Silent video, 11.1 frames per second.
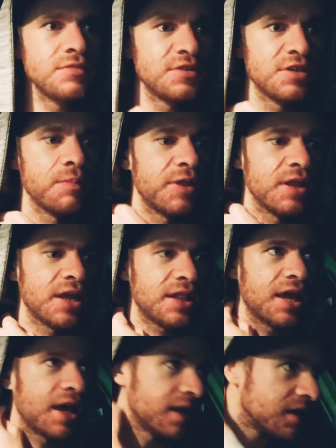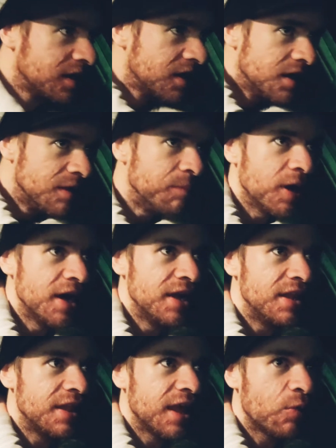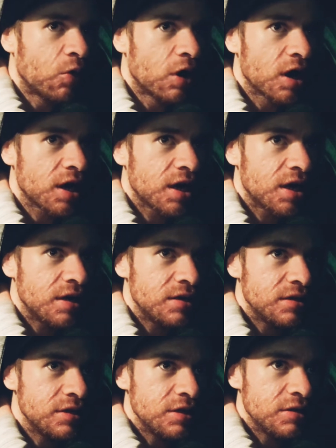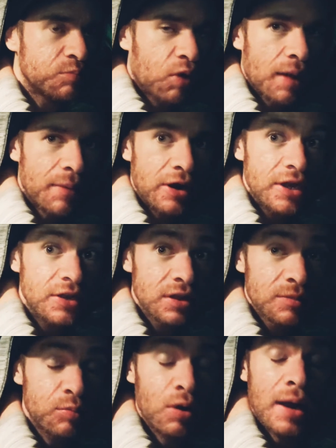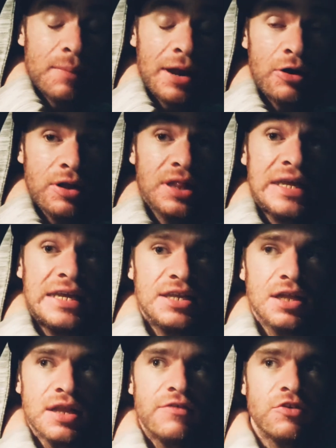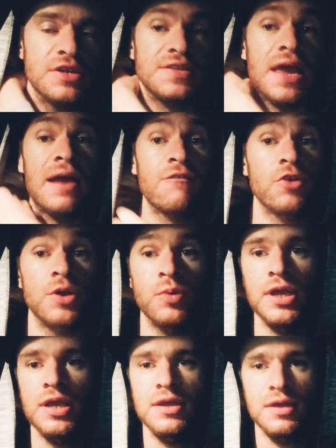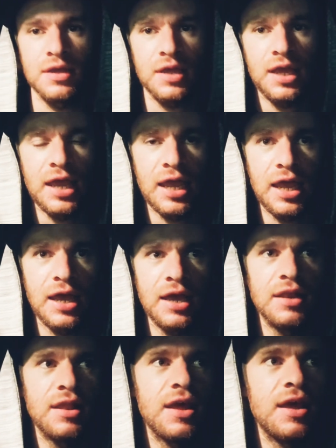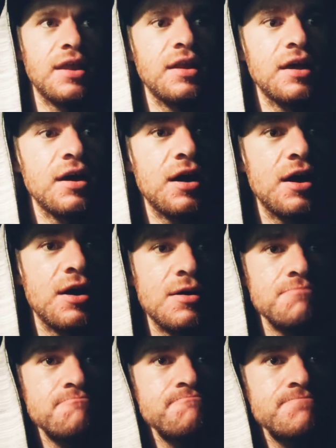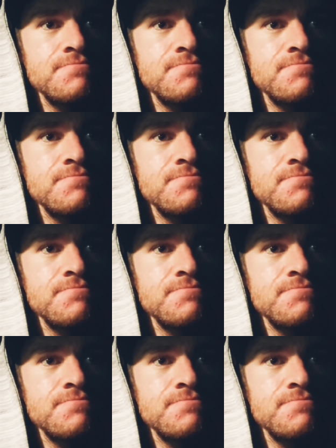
something like that but they work primary del- primarily deliveries every week, and then um,